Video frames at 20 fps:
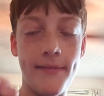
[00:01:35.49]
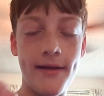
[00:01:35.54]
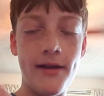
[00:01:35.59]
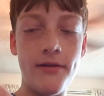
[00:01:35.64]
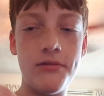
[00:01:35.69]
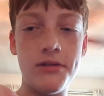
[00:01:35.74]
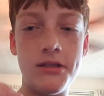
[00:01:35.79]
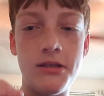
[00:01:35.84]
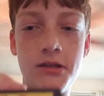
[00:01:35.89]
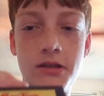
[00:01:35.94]
I
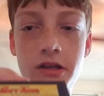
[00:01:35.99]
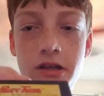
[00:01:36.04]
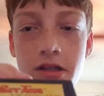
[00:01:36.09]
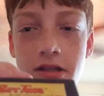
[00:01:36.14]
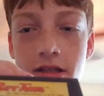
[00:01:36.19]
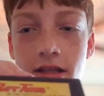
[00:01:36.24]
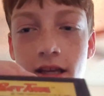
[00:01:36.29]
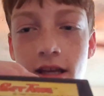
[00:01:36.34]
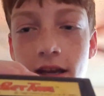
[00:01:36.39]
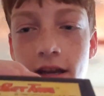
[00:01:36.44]
would
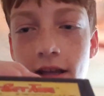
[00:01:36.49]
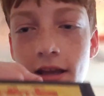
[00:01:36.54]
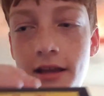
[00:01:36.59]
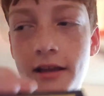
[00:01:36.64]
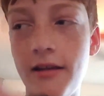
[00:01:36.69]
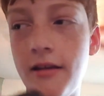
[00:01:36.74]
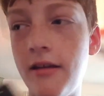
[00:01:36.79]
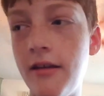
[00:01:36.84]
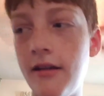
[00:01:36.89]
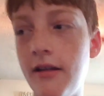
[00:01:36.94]
suggest getting
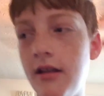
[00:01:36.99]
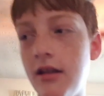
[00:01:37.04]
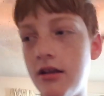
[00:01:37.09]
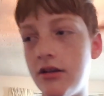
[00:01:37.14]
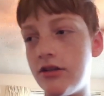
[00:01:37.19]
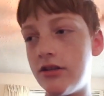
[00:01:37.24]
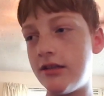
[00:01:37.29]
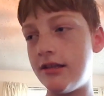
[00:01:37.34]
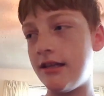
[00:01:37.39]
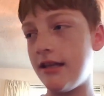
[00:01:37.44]
it.
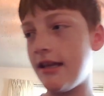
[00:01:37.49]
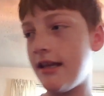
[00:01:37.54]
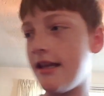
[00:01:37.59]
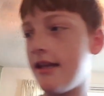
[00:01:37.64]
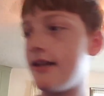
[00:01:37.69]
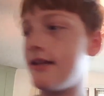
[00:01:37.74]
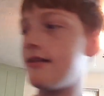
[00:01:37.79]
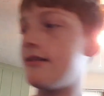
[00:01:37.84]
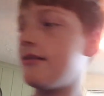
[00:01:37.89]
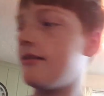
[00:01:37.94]
Just
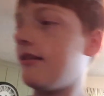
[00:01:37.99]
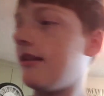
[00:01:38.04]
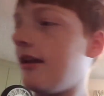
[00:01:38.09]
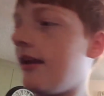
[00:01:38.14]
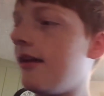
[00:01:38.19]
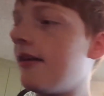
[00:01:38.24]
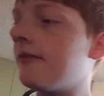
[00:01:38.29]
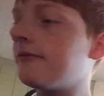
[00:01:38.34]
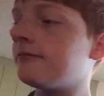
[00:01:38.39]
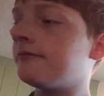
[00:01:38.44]

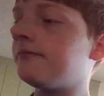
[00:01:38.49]
easily